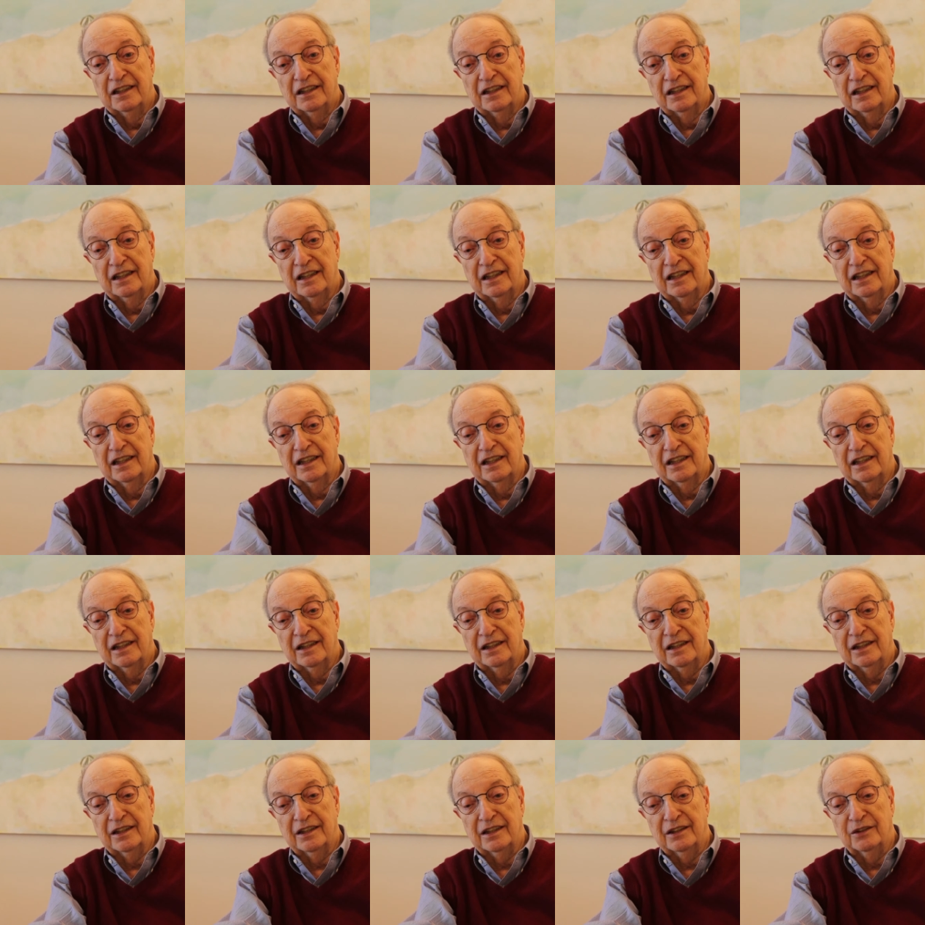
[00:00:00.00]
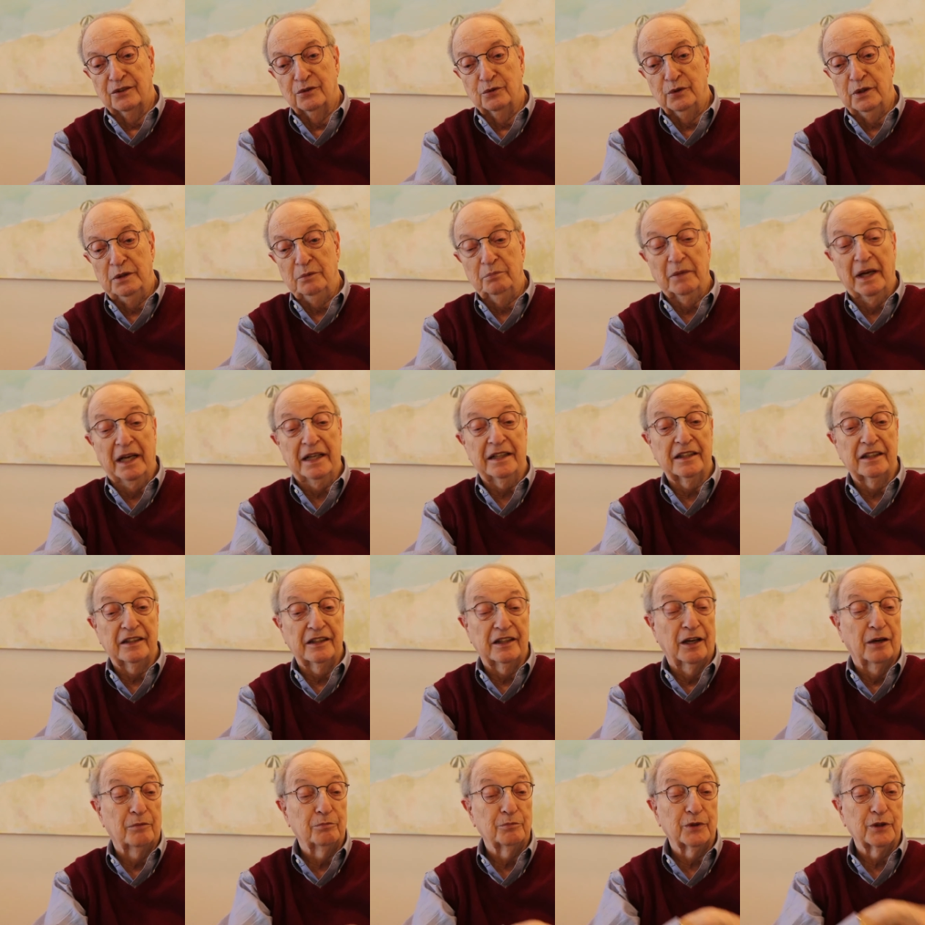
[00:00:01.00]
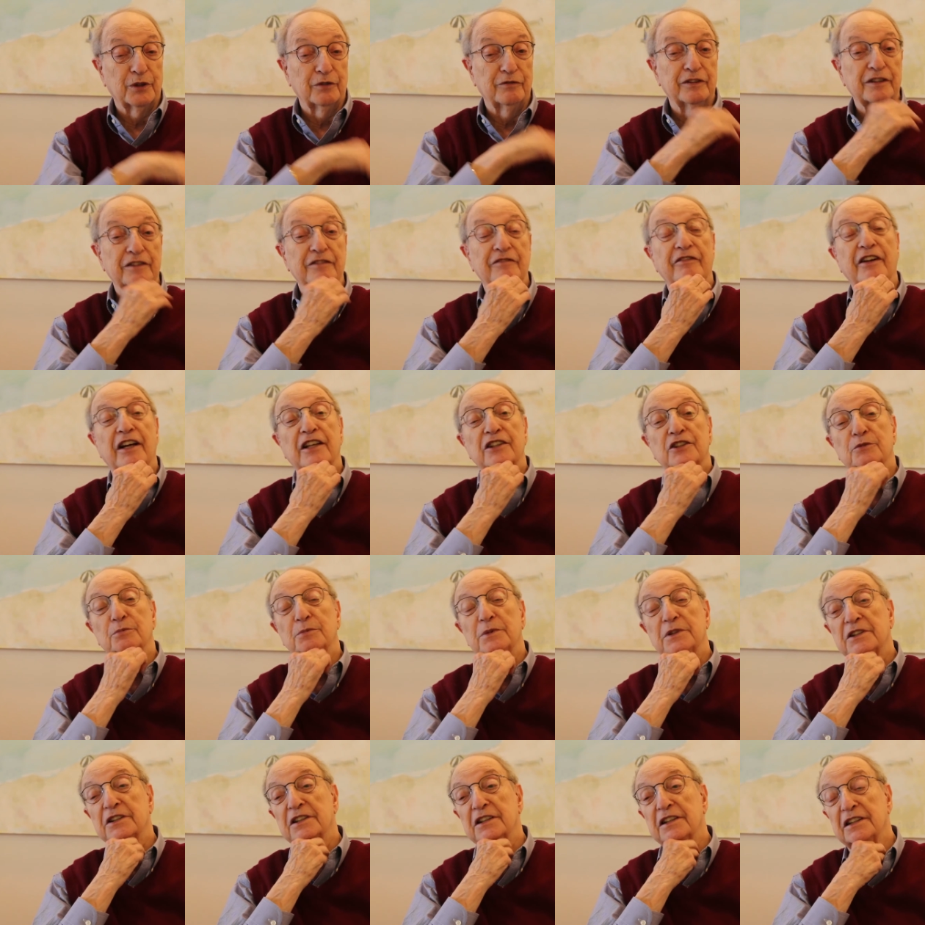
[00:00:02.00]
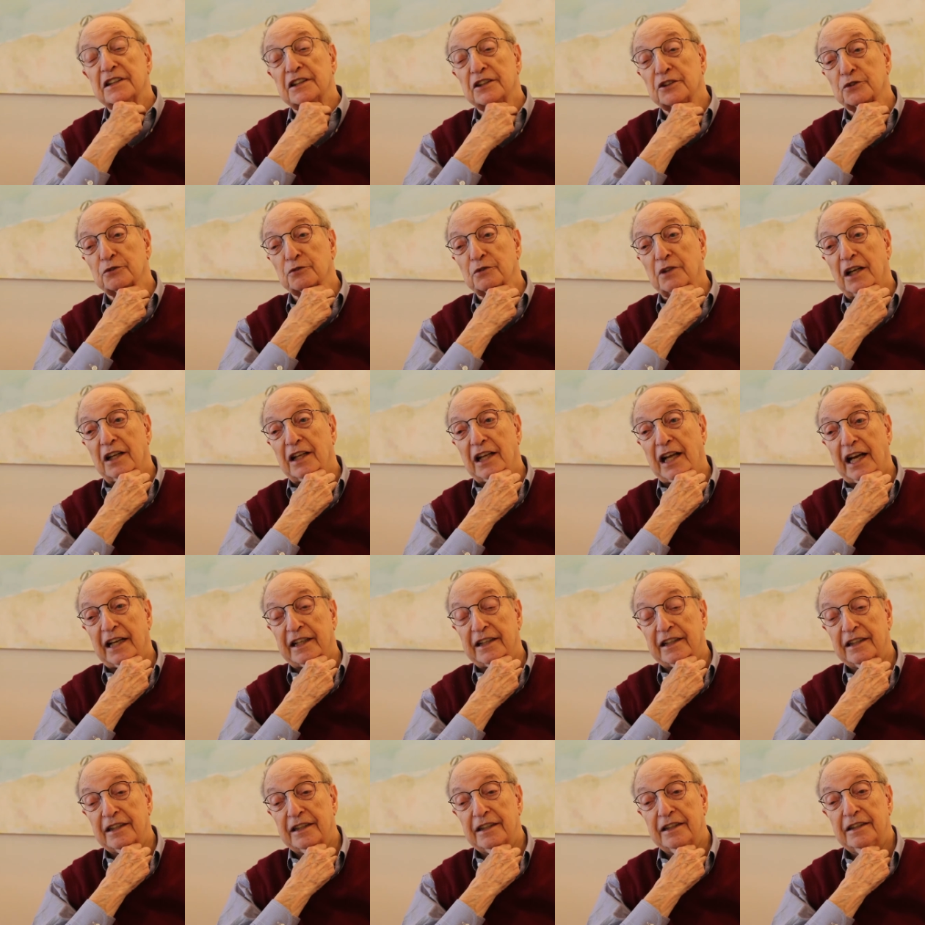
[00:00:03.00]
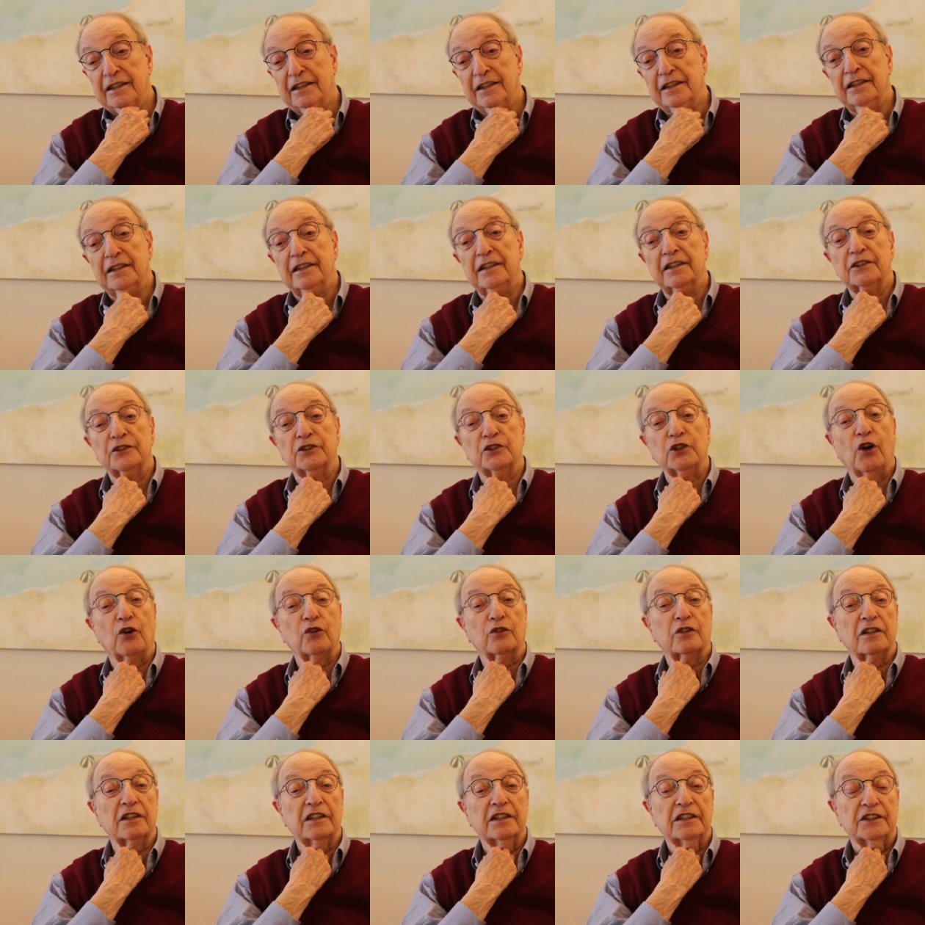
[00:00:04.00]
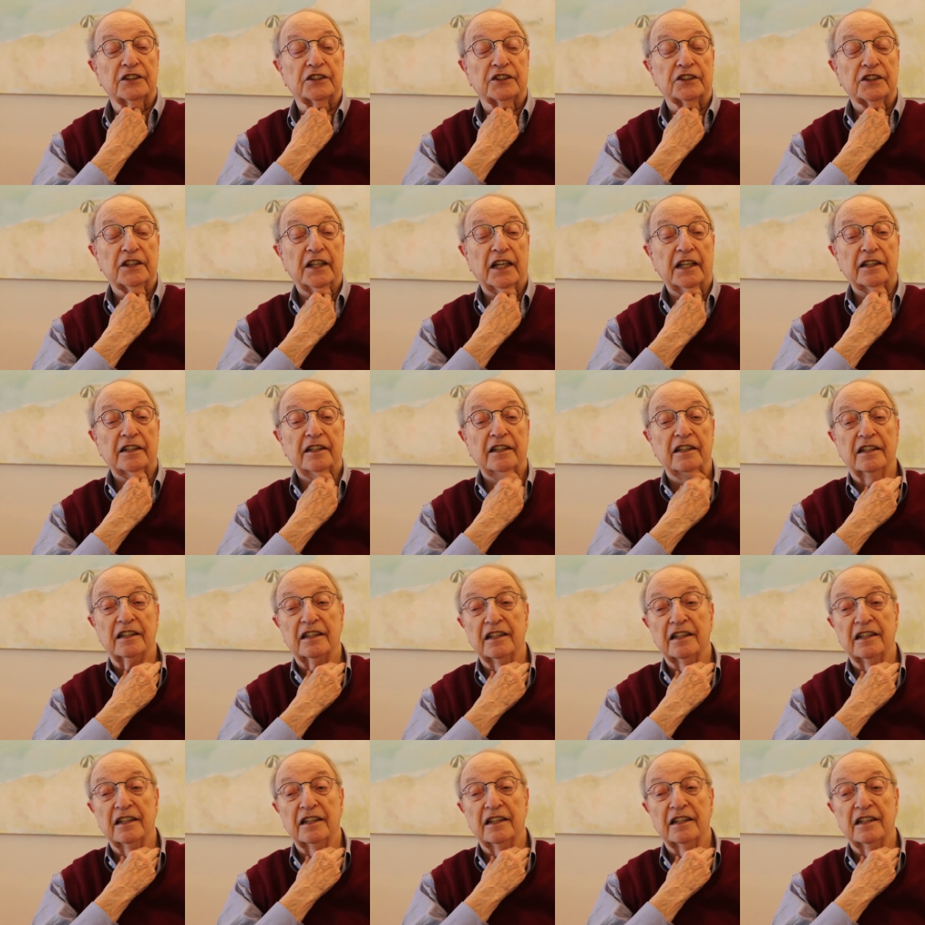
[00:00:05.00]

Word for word: Uh, we made a number of investments in Israel. I jokingly said,